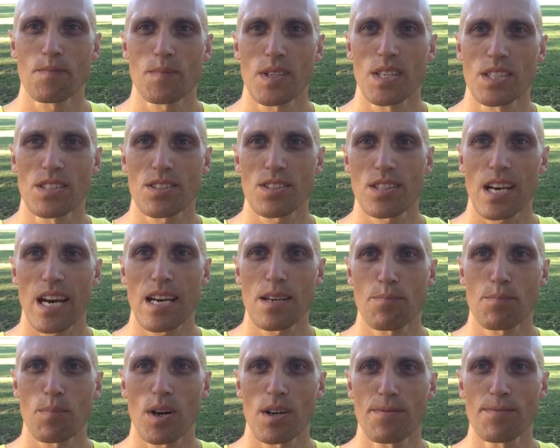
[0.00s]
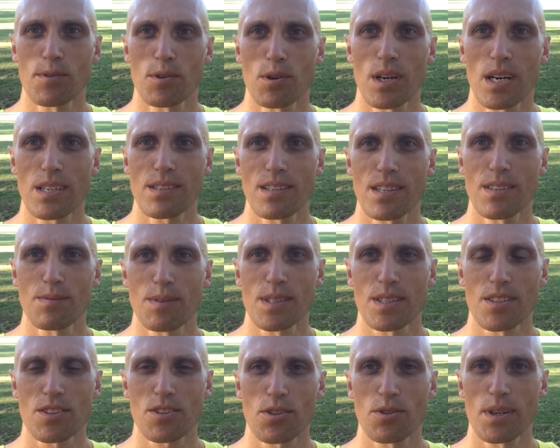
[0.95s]
It's 8x400
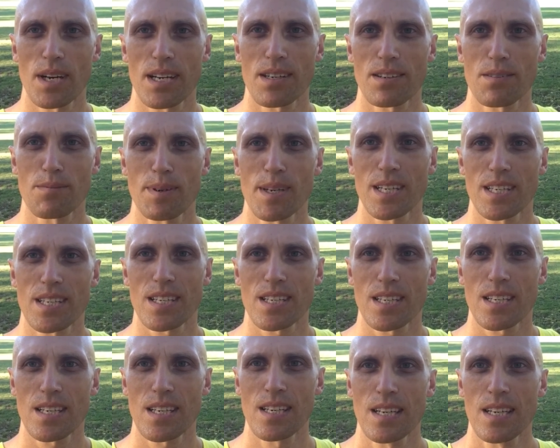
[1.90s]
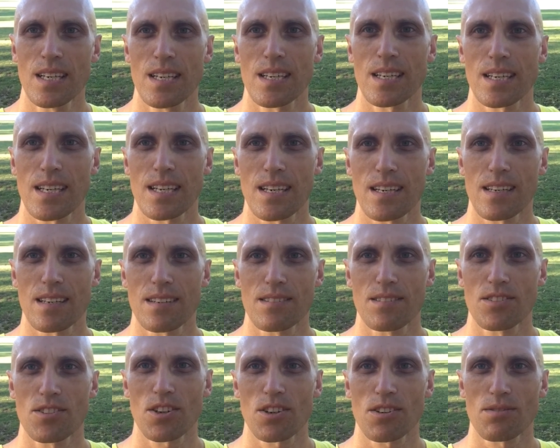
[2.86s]
with a 200 metre
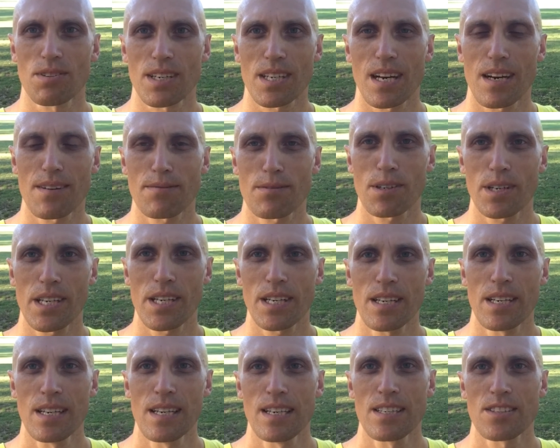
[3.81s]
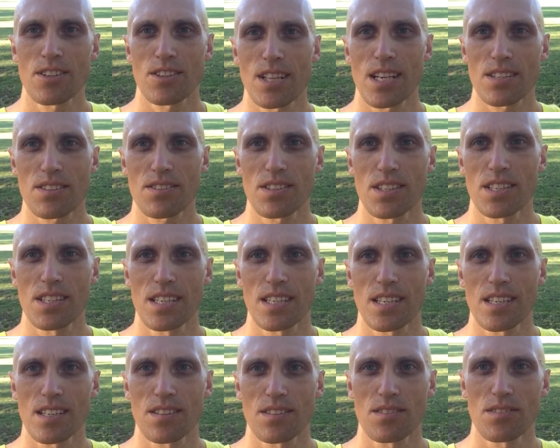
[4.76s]
jog recovery, so that's
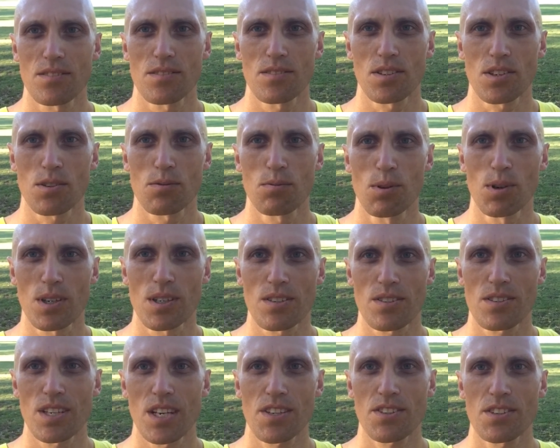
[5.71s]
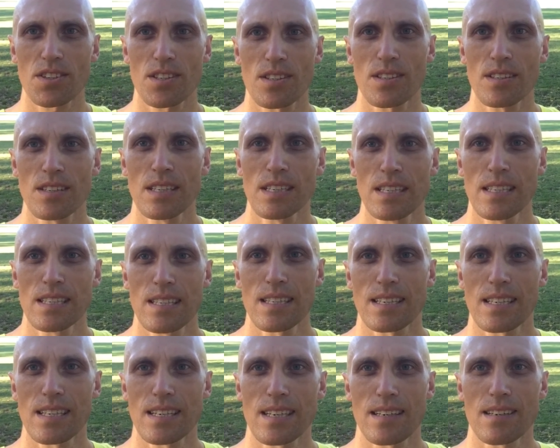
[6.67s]
the quarter session.
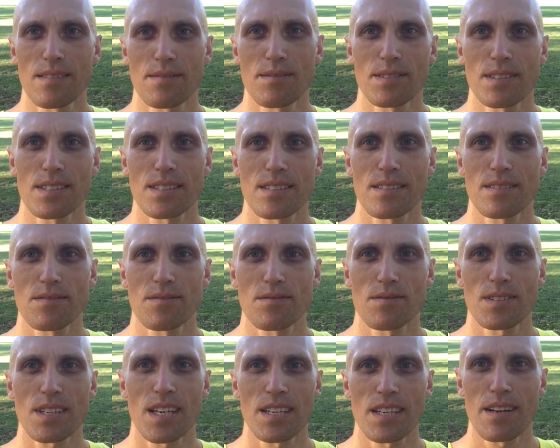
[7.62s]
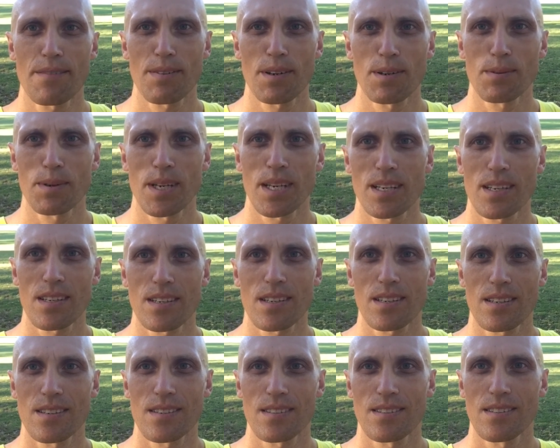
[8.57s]
Done every week,
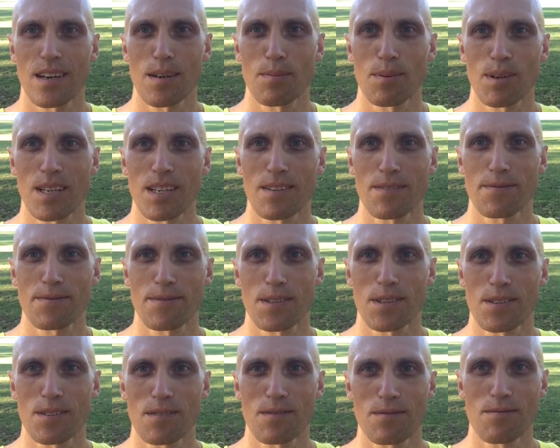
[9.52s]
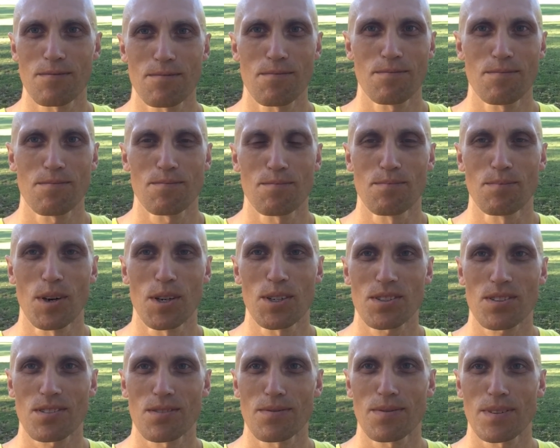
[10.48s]
I believe, for
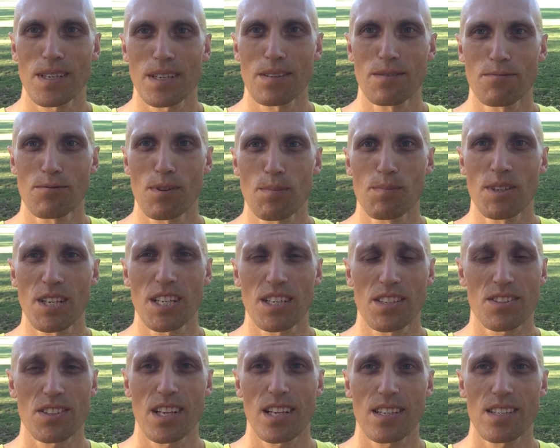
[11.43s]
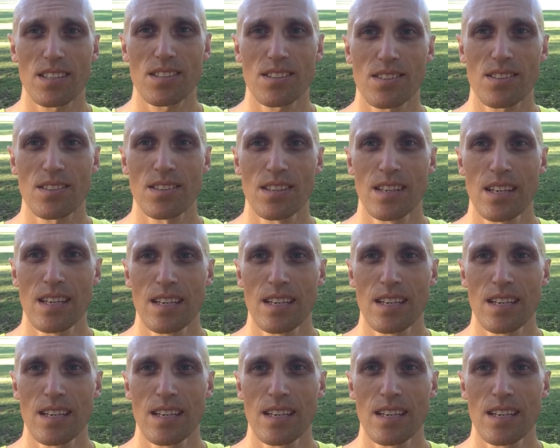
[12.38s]
most of Rob Di Castella's